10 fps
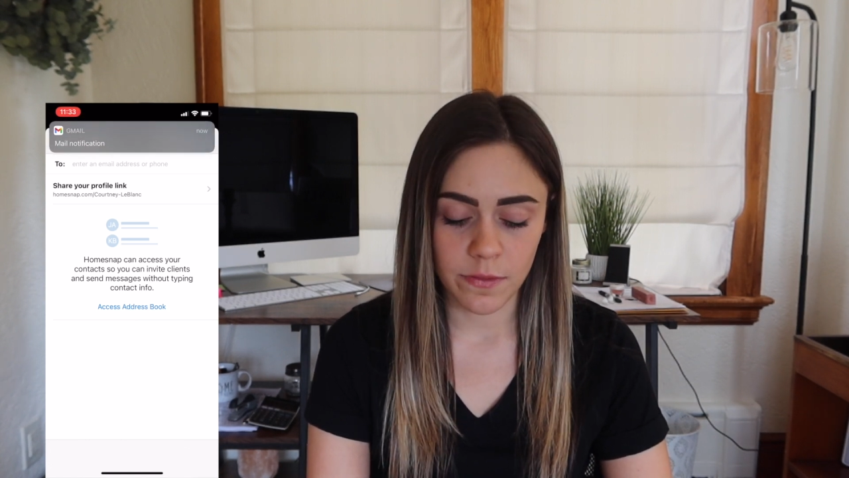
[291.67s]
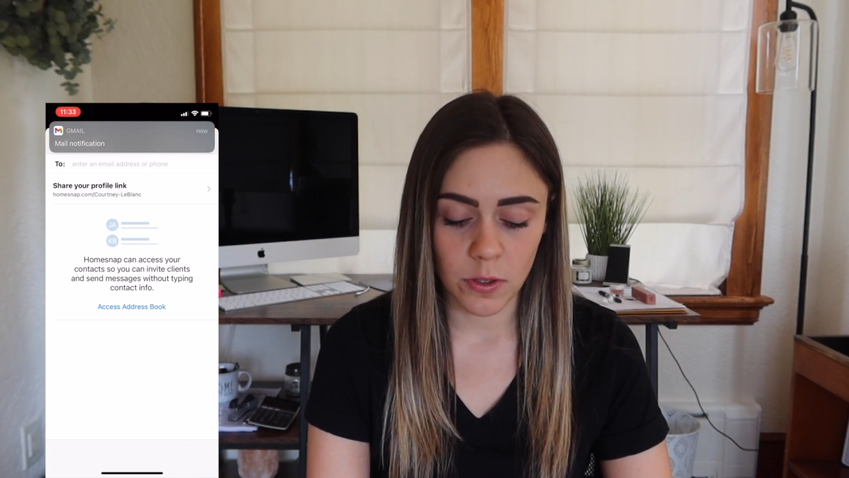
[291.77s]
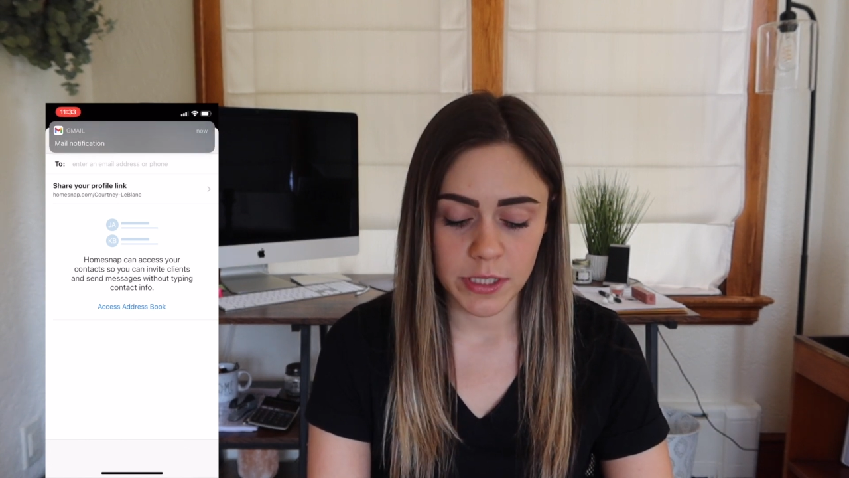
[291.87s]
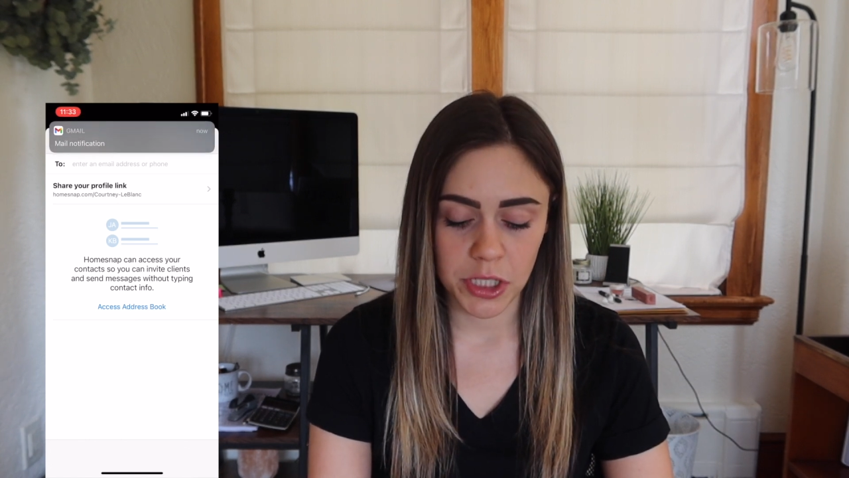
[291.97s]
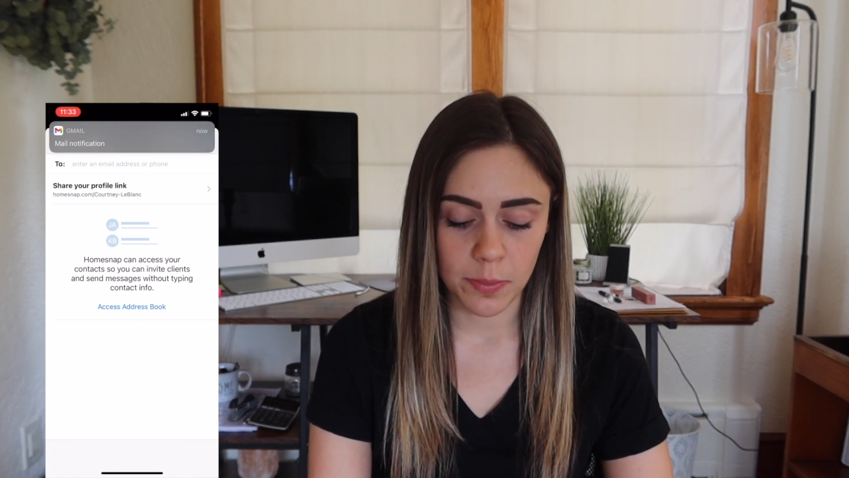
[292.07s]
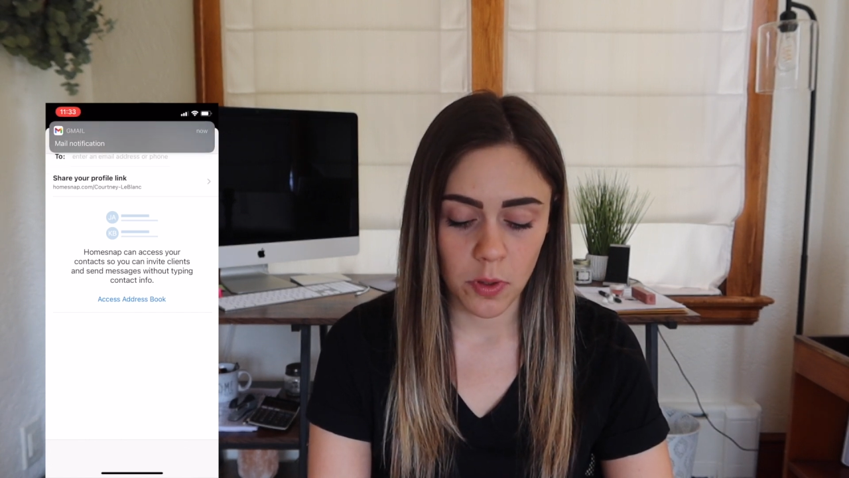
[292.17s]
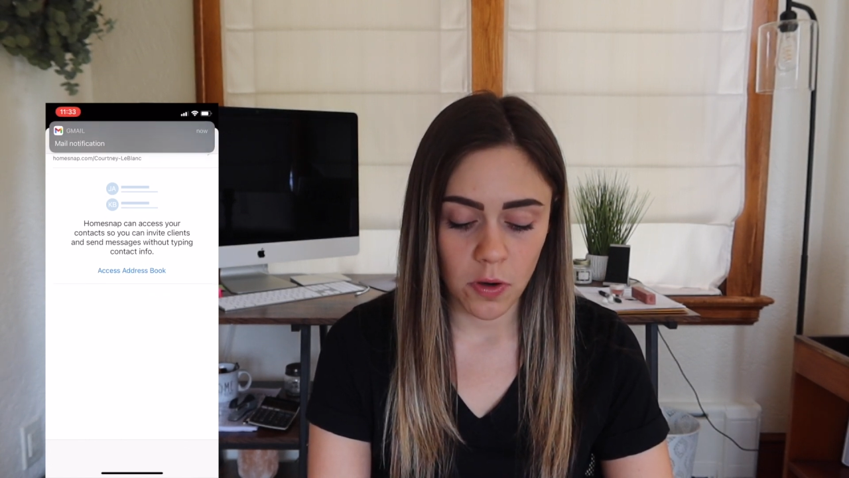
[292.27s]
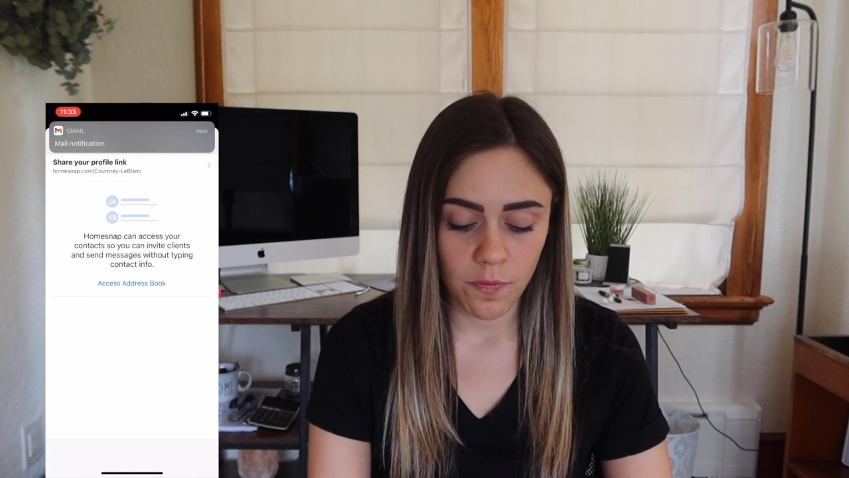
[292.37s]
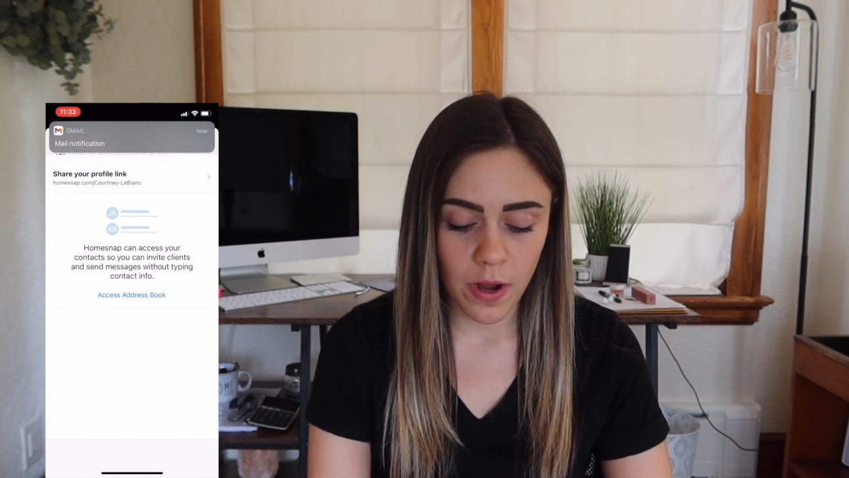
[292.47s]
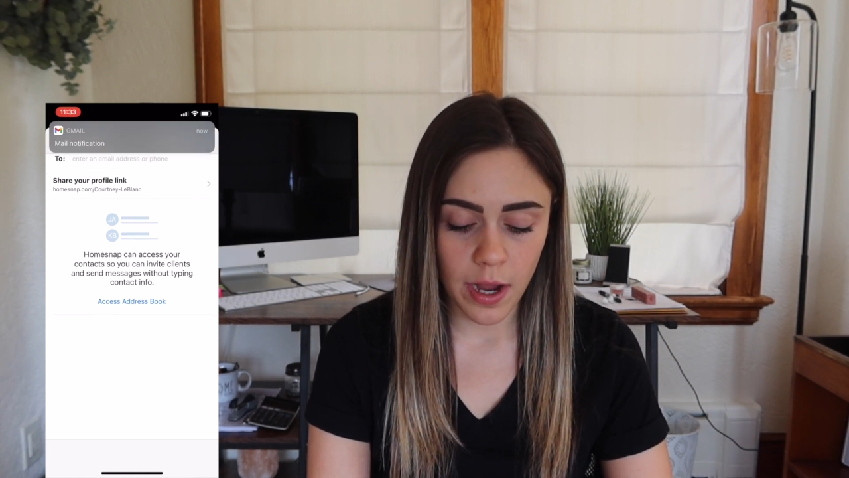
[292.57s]
looked at your
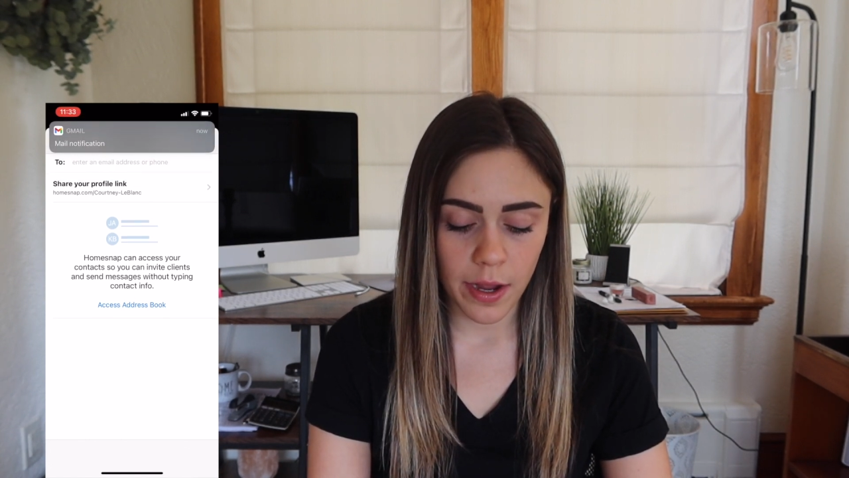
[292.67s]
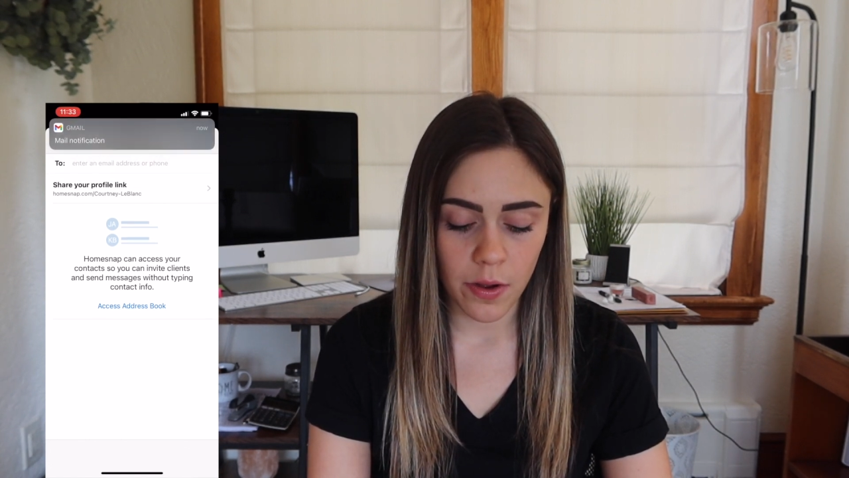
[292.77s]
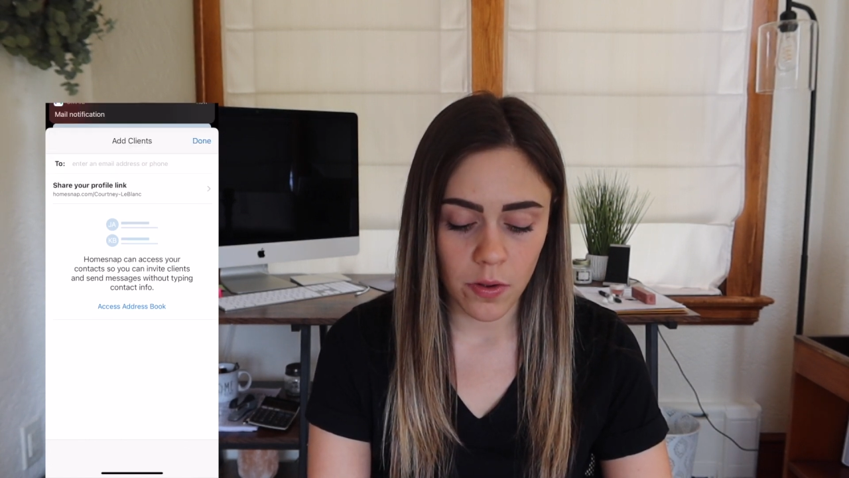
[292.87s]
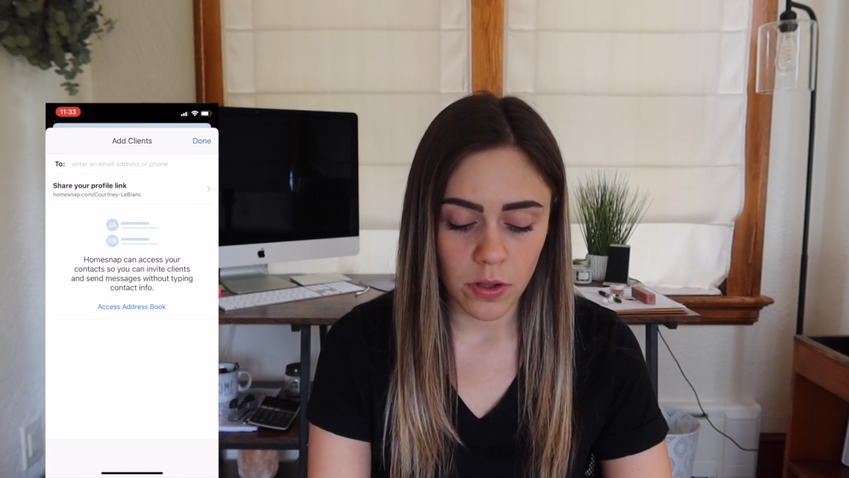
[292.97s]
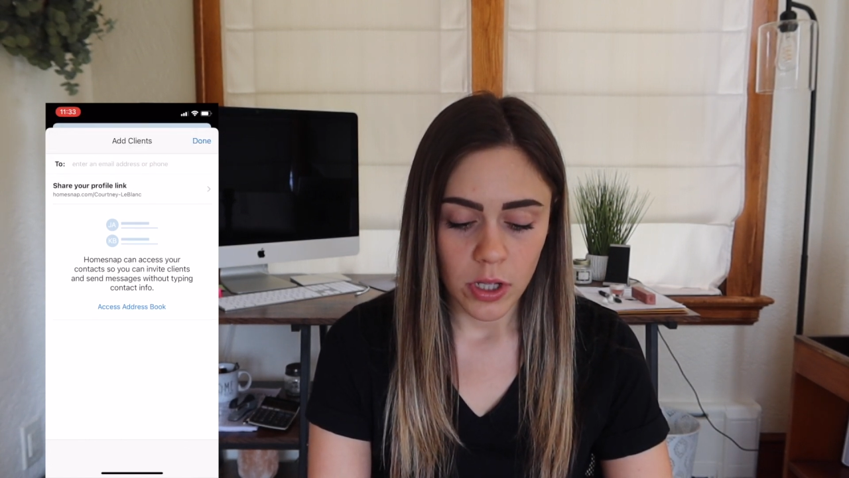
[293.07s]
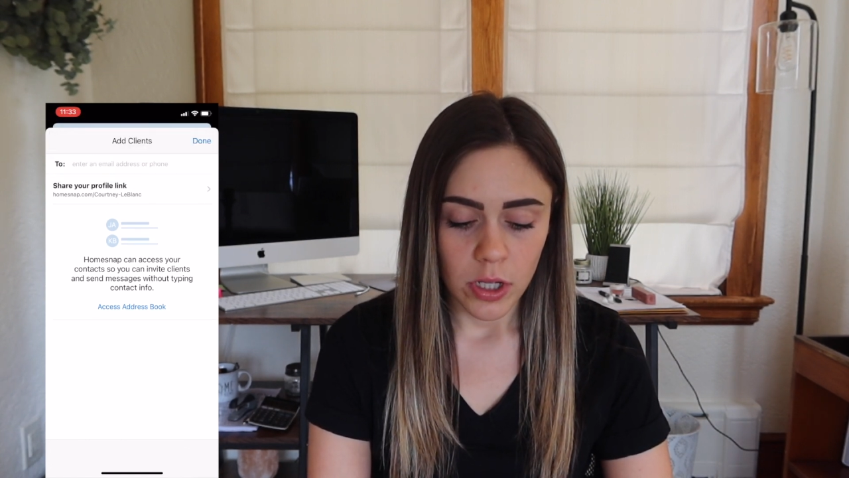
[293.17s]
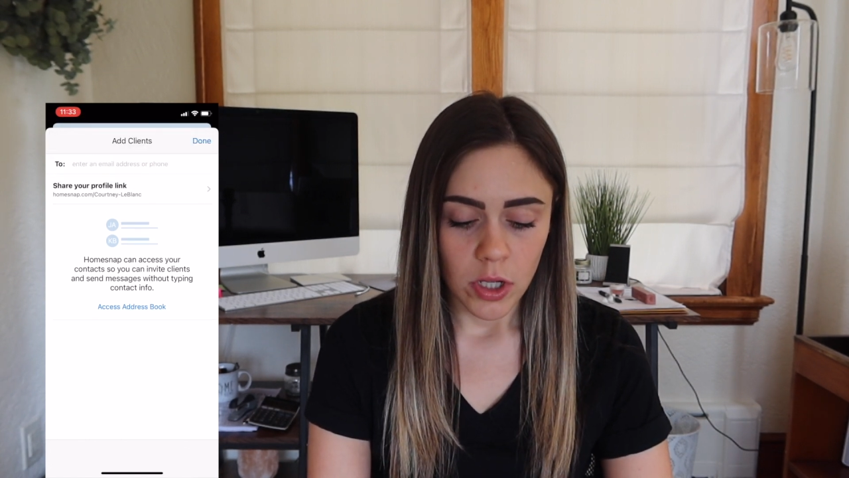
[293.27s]
profile,